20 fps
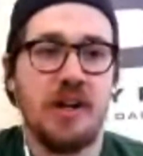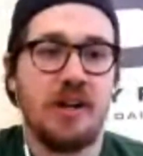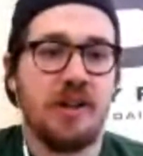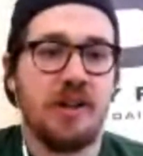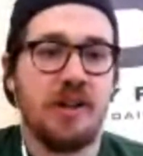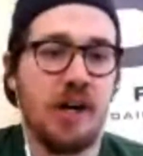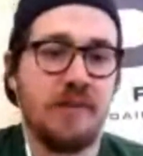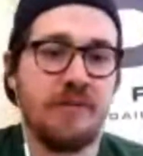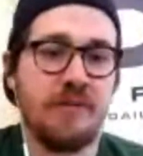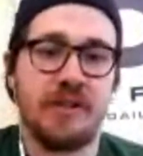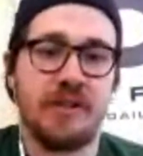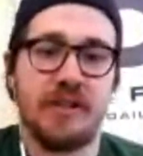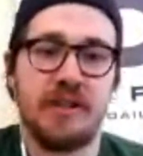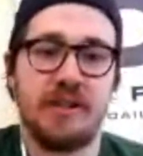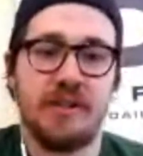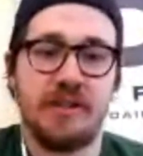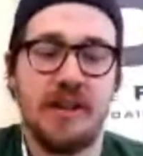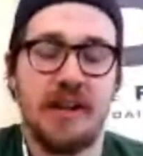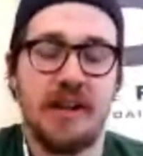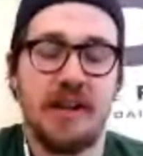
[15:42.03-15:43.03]

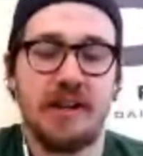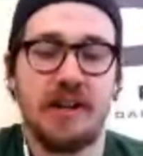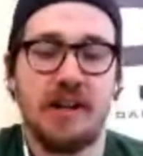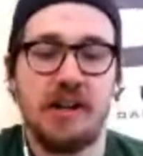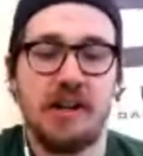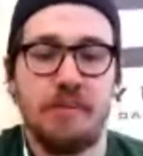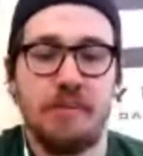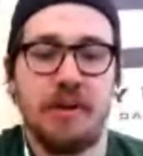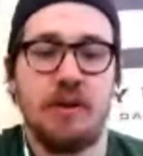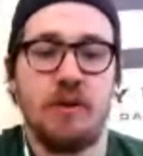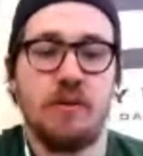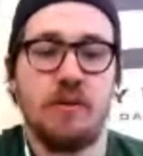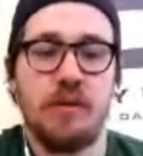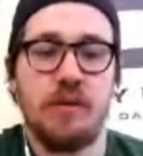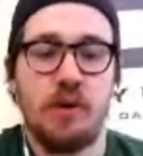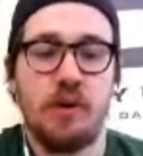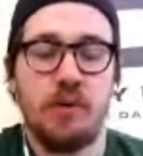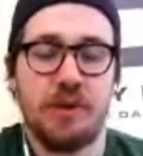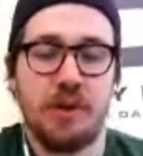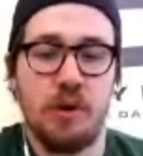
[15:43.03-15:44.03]
Covington taking on a bigger
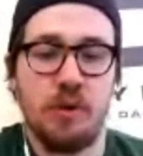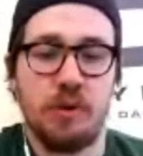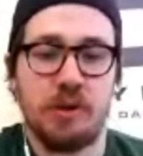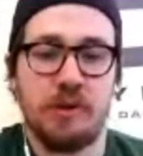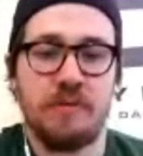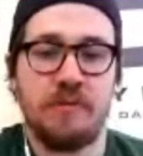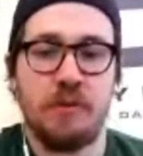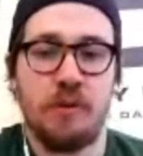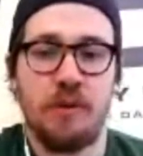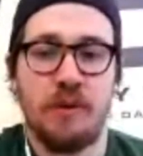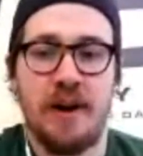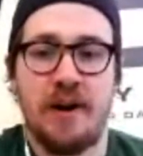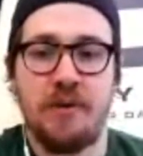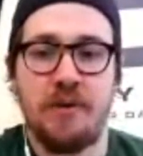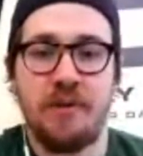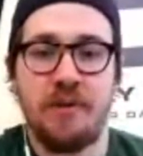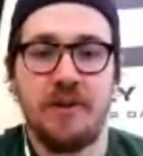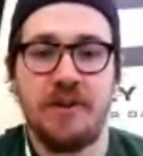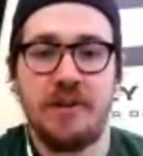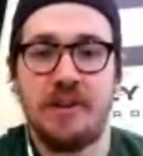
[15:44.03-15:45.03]
role with Okafor out.